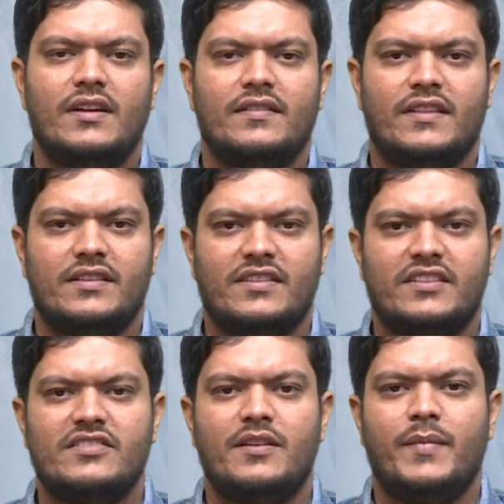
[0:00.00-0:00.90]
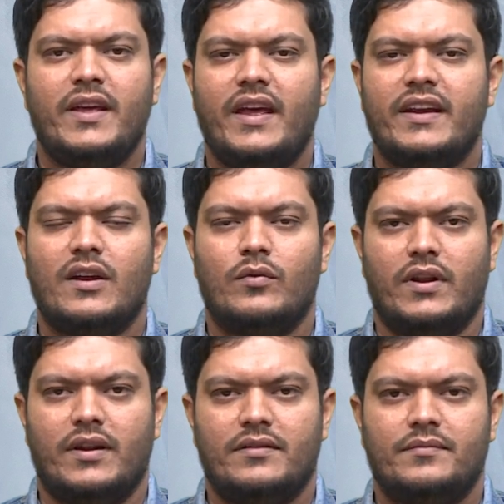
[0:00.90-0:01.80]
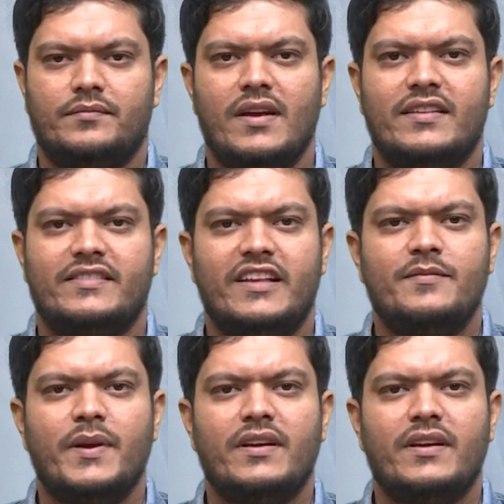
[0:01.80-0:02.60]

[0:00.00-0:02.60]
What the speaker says: the structure may encounter. Seismic